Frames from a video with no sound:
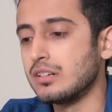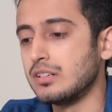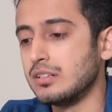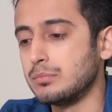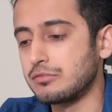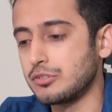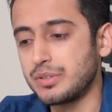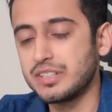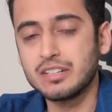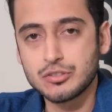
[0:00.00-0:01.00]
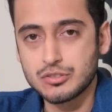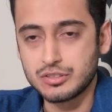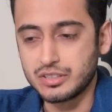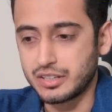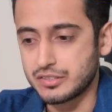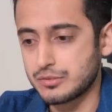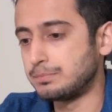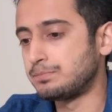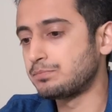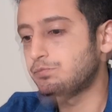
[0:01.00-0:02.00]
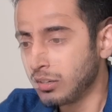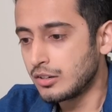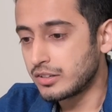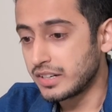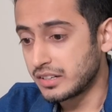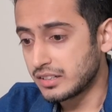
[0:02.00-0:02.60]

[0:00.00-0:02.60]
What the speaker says: But for me, that was not the case. Alright,